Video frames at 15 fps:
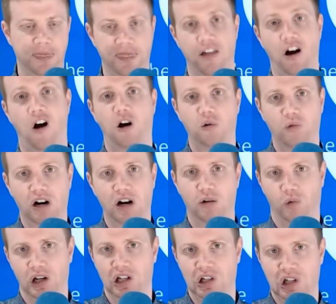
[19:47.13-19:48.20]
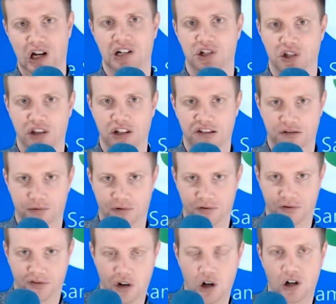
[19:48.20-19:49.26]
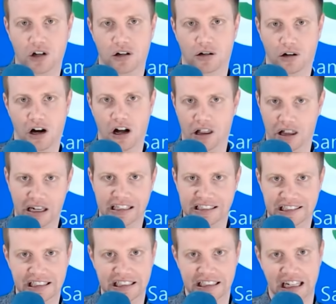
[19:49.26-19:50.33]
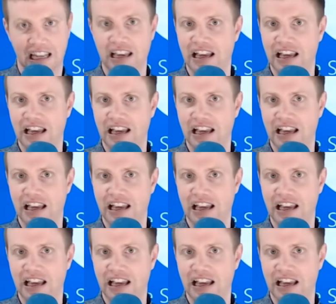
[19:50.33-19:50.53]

The hardware will launch this fall or holiday season.